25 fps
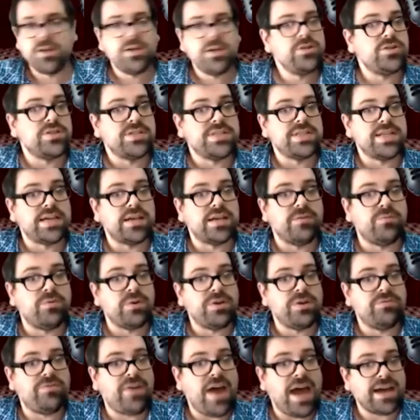Just like if we
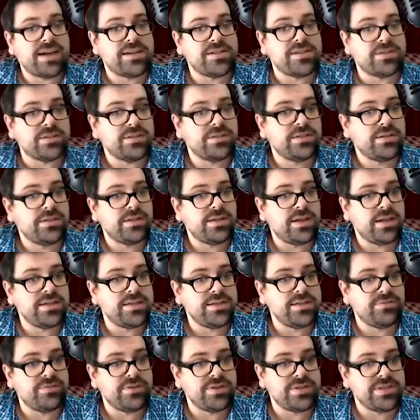factor a
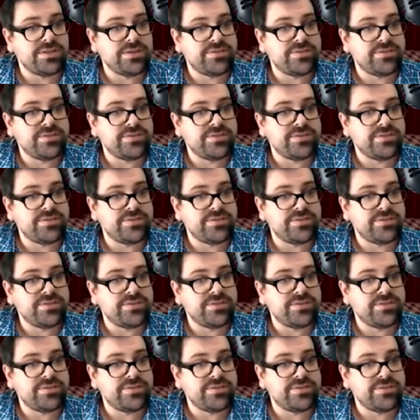difference